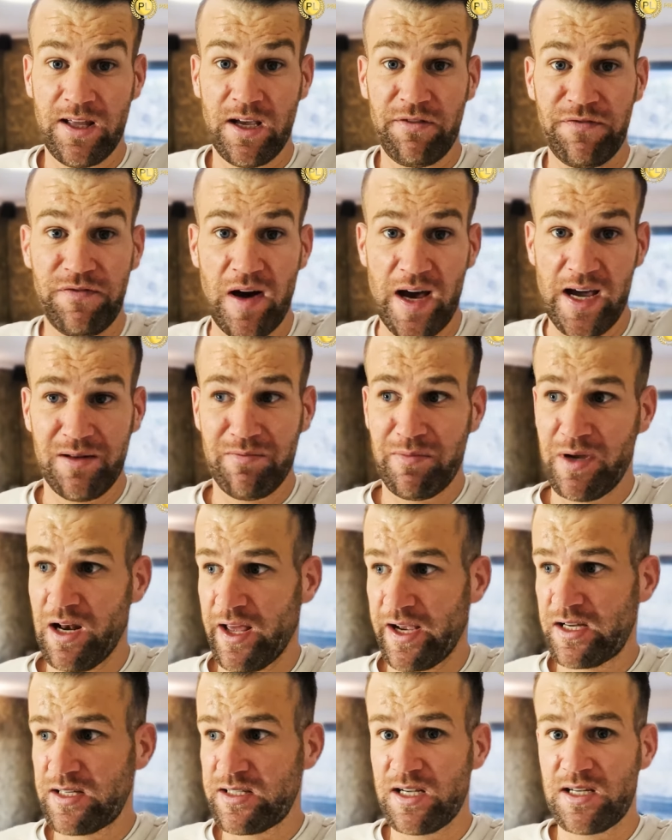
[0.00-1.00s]
find me
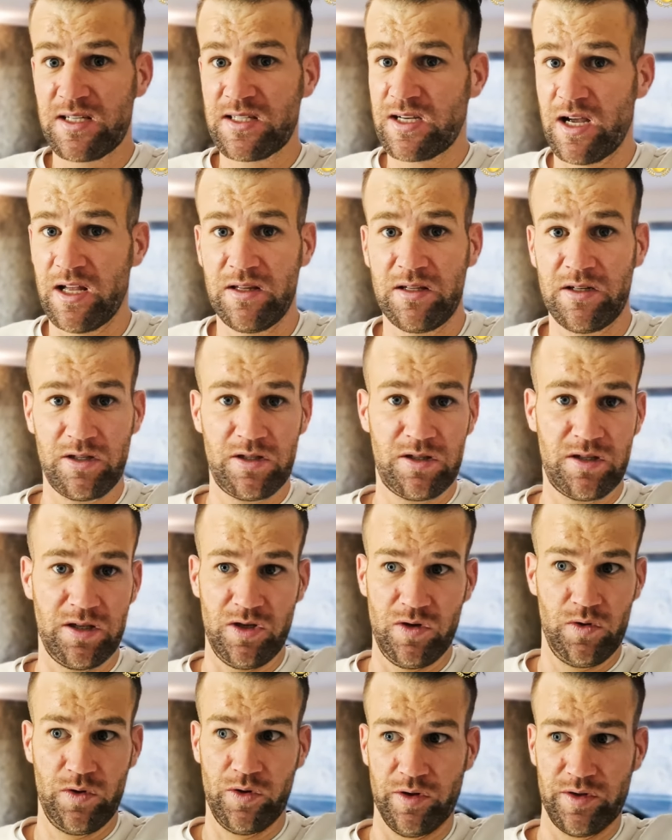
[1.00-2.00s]
like 600
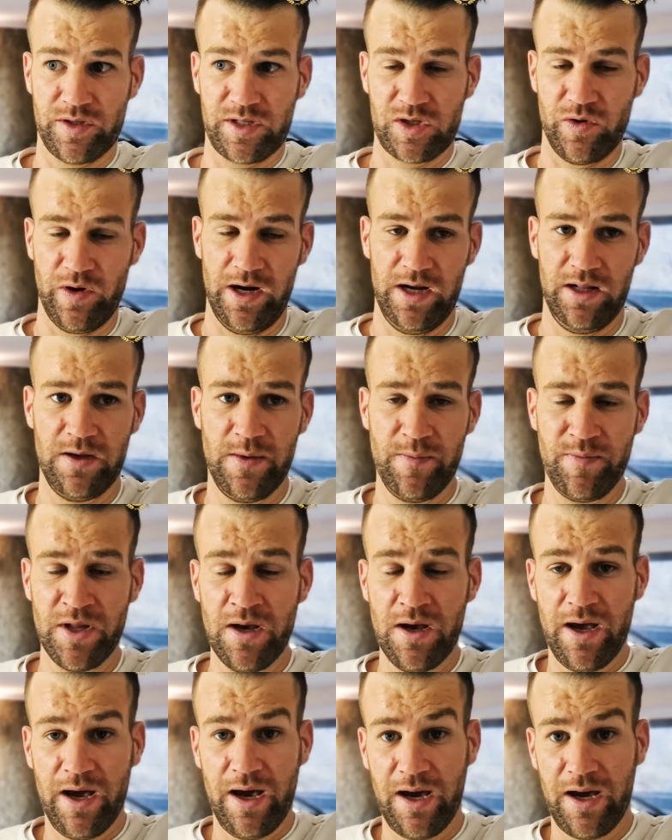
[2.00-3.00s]
euros, right?
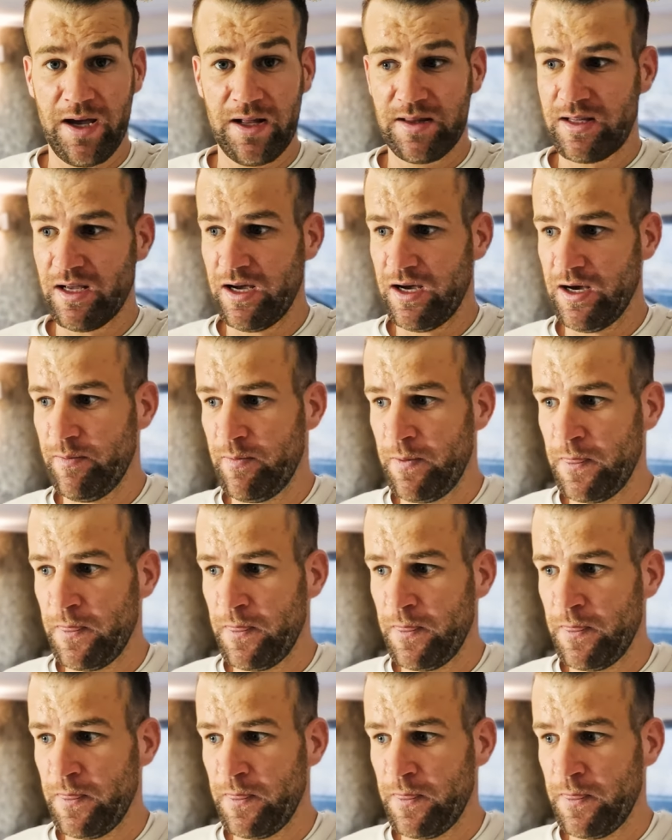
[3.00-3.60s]
And um,